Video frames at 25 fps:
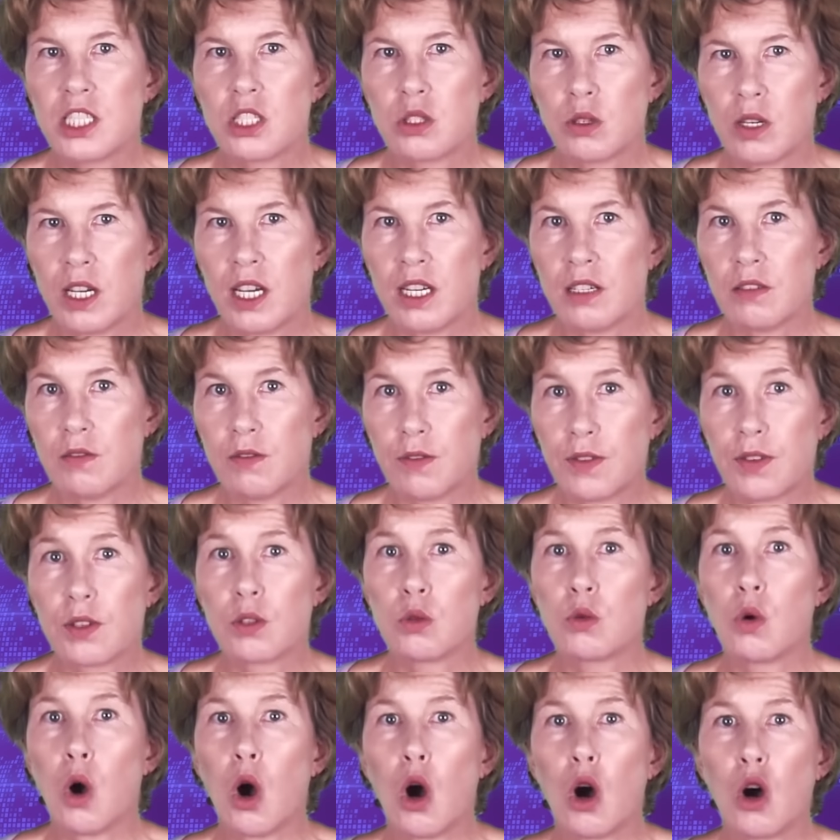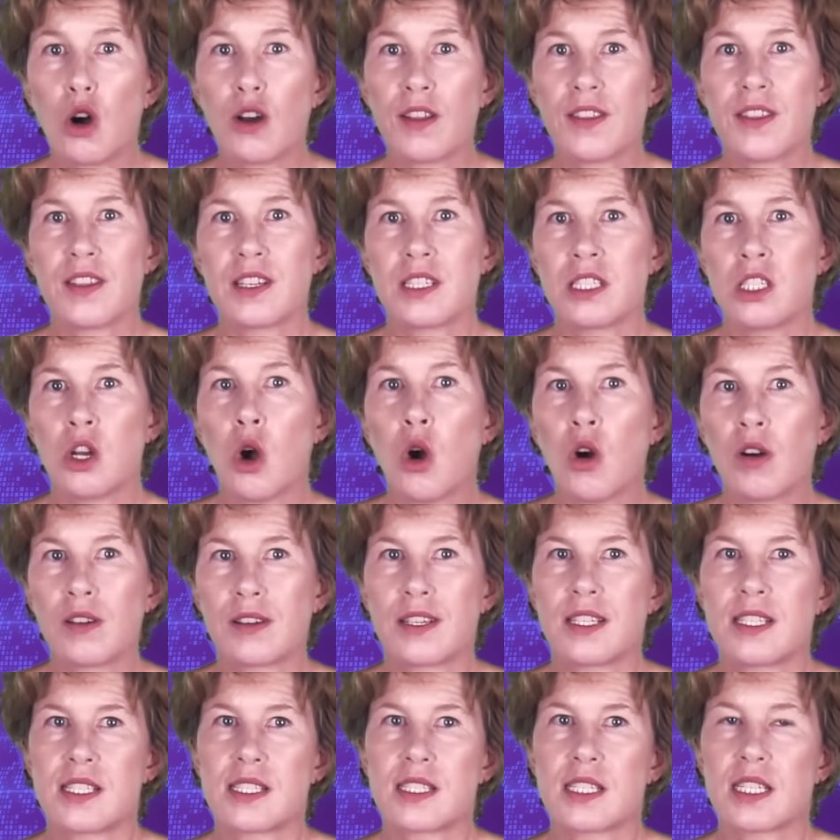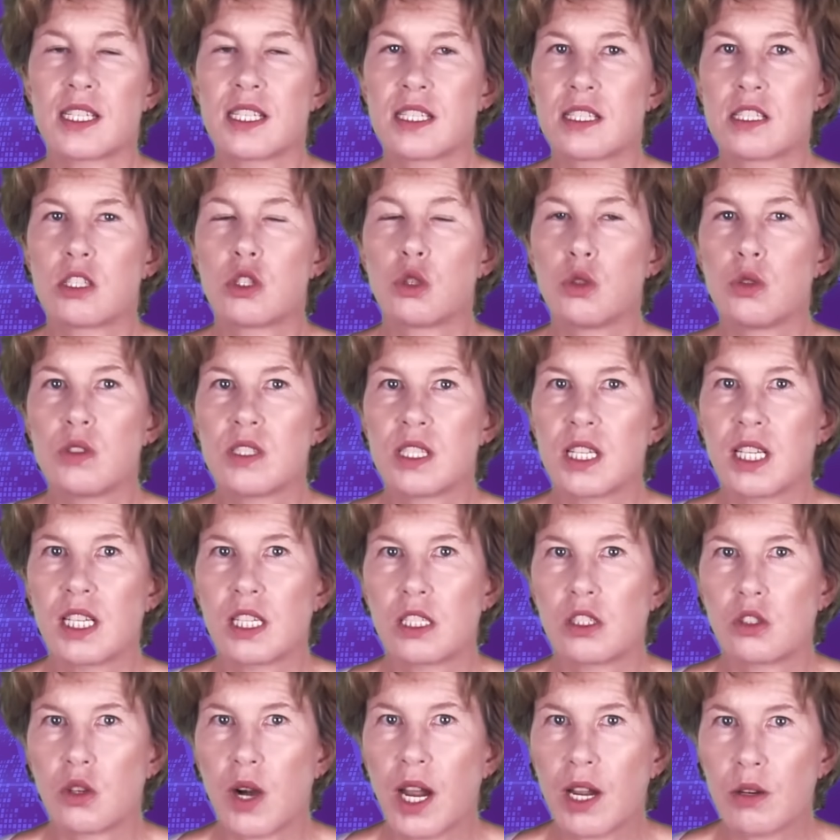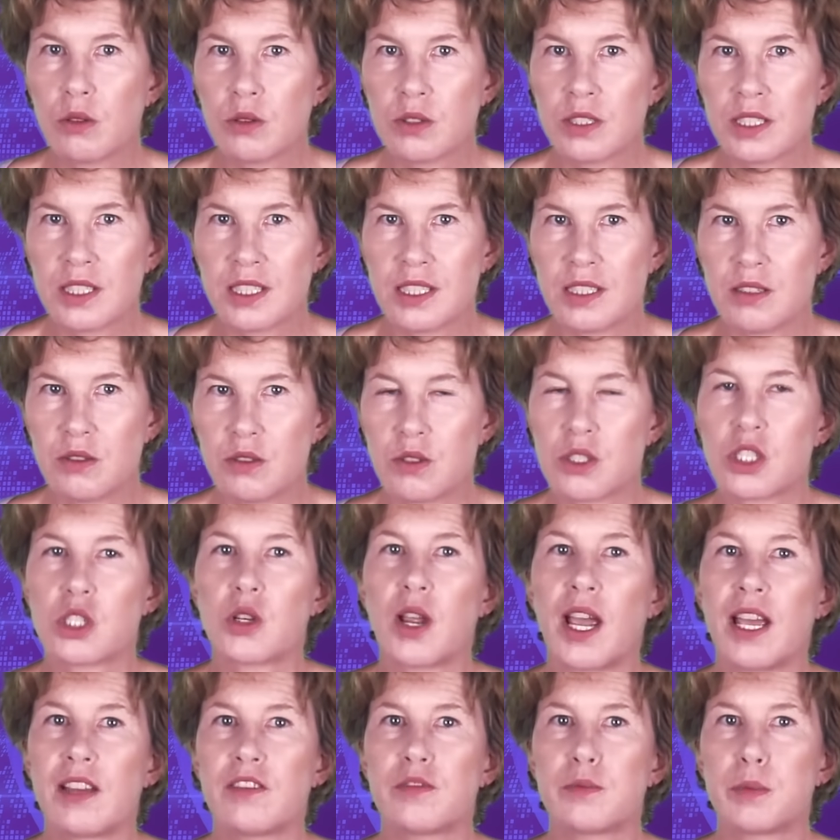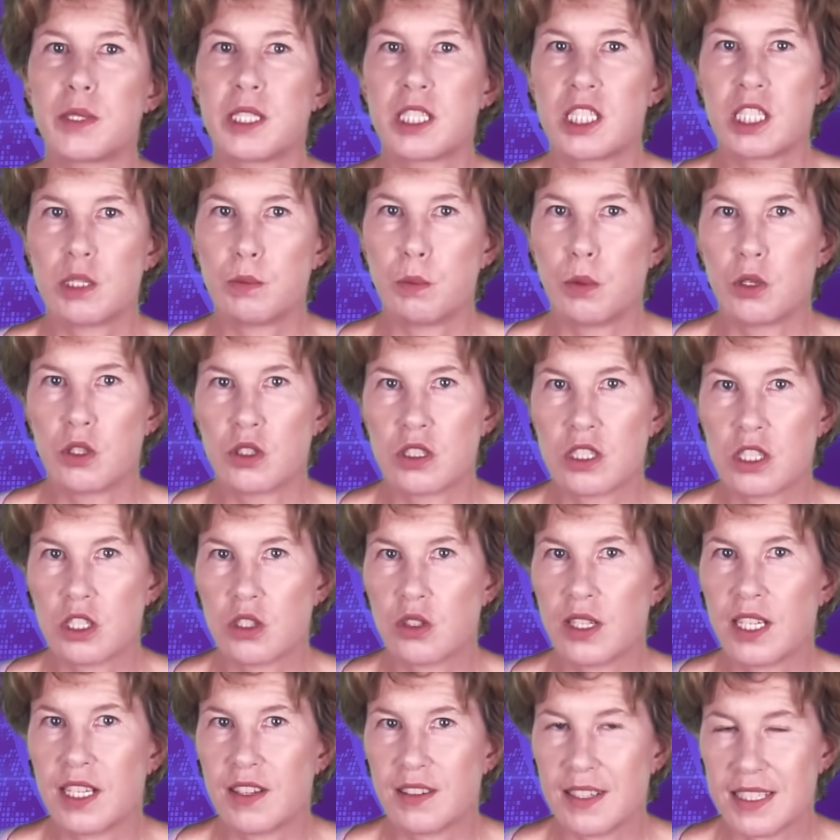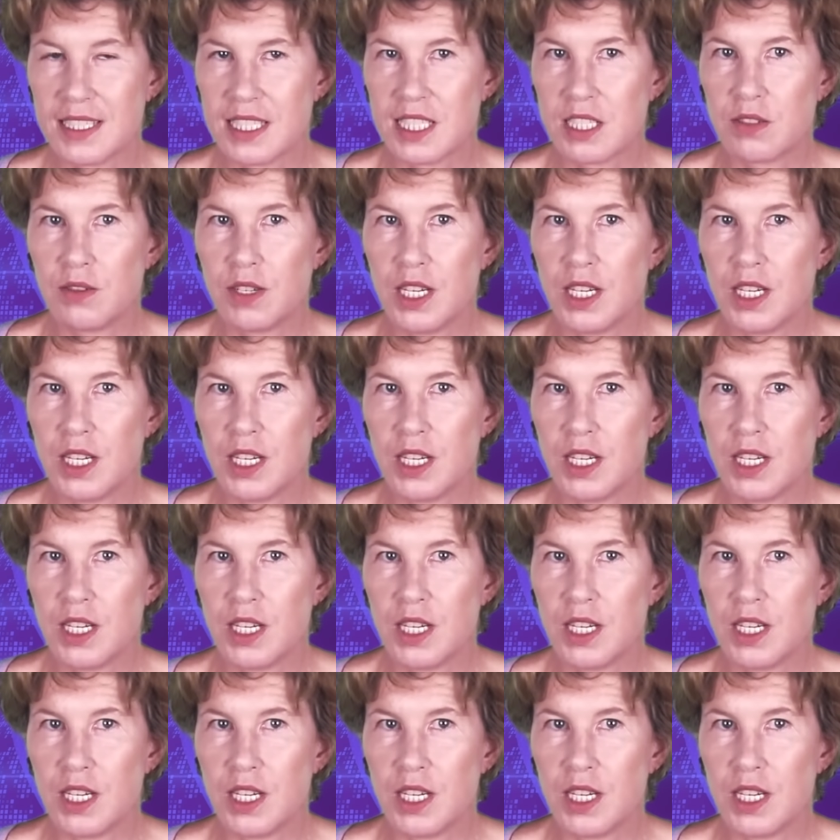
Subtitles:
to cut through all the noise is using Ground News, who have been sponsoring this